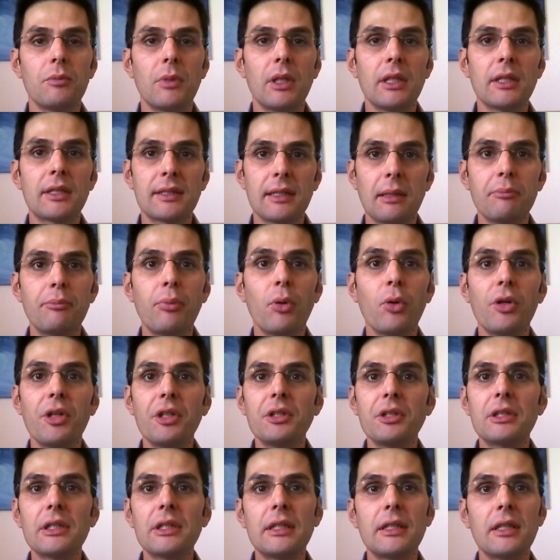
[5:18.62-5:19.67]
at some
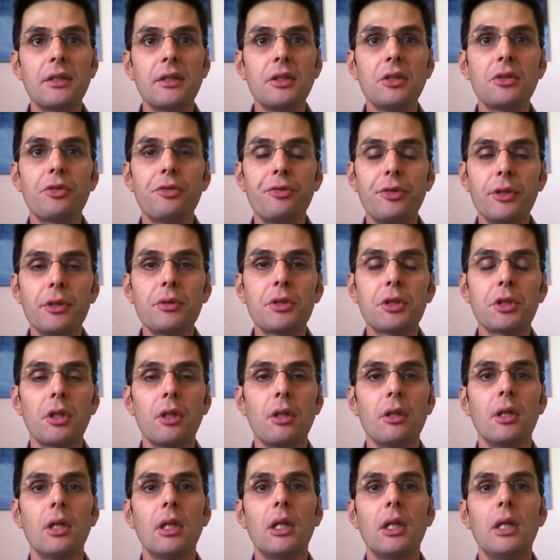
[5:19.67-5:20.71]
point in the near
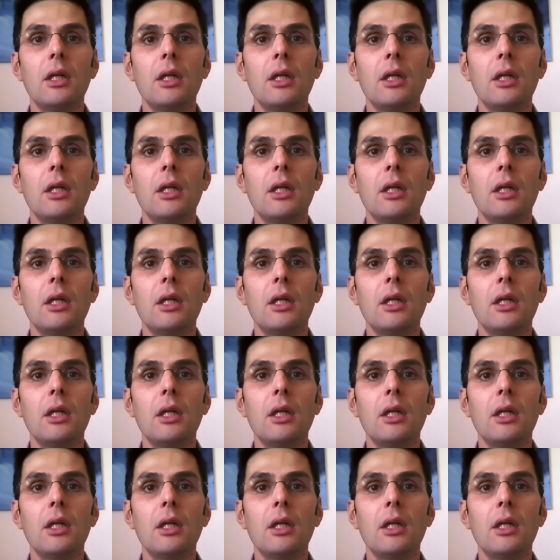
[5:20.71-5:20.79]
future,